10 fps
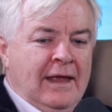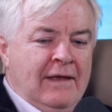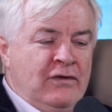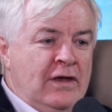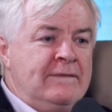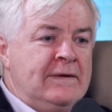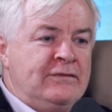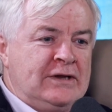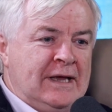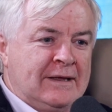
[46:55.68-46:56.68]
if you even
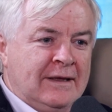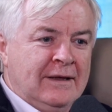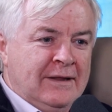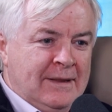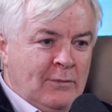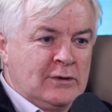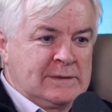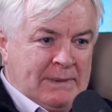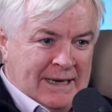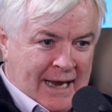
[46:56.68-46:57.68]
if you take the
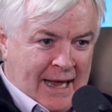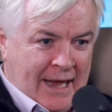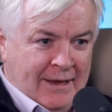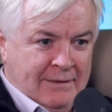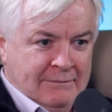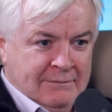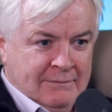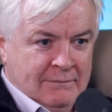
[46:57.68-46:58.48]
most benign